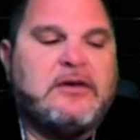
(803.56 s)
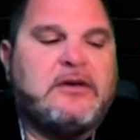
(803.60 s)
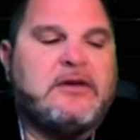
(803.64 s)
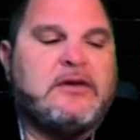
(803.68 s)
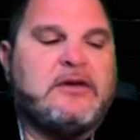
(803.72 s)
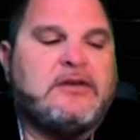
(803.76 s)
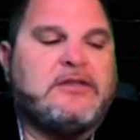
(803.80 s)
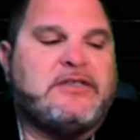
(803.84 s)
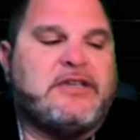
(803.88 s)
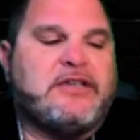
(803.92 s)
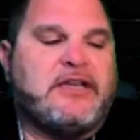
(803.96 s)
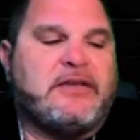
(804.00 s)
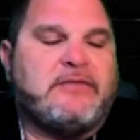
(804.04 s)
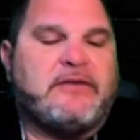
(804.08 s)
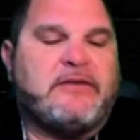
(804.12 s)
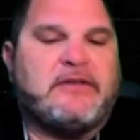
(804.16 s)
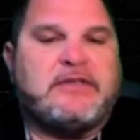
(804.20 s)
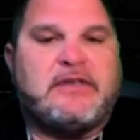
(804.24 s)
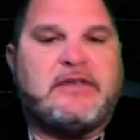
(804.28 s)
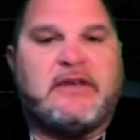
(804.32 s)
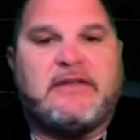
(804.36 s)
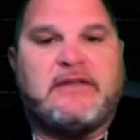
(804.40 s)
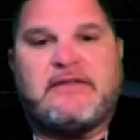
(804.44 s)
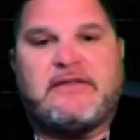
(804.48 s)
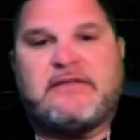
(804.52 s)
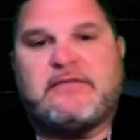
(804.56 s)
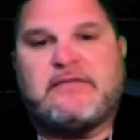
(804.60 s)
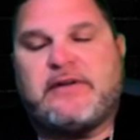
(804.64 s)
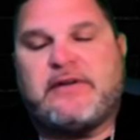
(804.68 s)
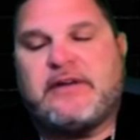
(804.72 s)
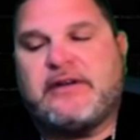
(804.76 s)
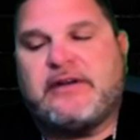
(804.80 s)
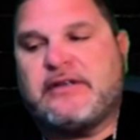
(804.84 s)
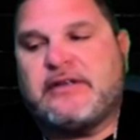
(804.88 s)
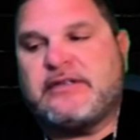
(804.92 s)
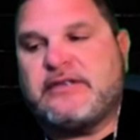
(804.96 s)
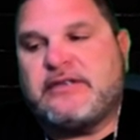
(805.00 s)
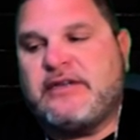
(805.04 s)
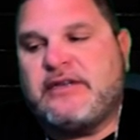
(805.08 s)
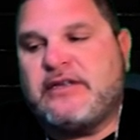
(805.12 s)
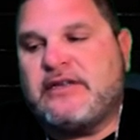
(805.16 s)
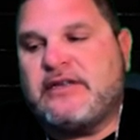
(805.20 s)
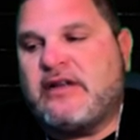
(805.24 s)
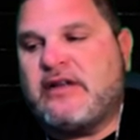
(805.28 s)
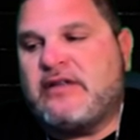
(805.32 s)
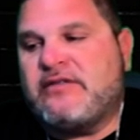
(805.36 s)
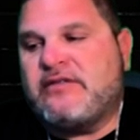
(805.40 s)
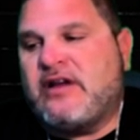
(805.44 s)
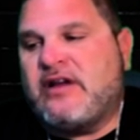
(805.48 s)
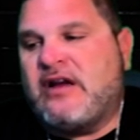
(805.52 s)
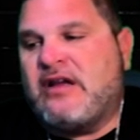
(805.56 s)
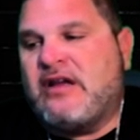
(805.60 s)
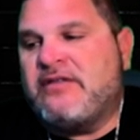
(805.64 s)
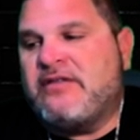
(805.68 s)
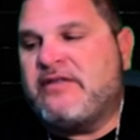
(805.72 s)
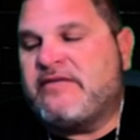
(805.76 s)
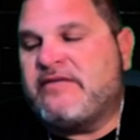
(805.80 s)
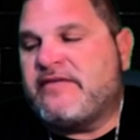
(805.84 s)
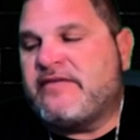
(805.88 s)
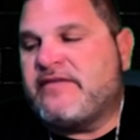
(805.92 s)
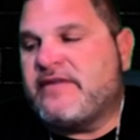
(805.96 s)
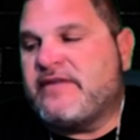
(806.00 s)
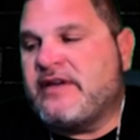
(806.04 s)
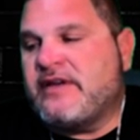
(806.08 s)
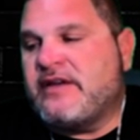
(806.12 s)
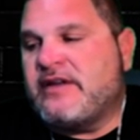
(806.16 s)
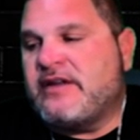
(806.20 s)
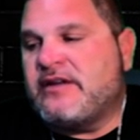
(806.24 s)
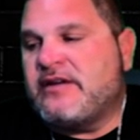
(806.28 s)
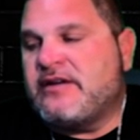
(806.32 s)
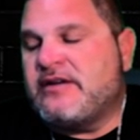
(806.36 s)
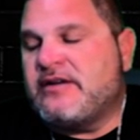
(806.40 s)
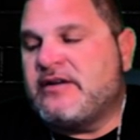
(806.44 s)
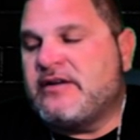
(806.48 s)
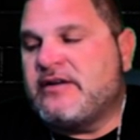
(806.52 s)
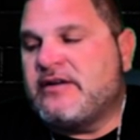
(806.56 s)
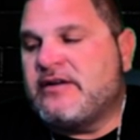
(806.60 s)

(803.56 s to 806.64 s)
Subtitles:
January 10th, 2019, I'll never forget it.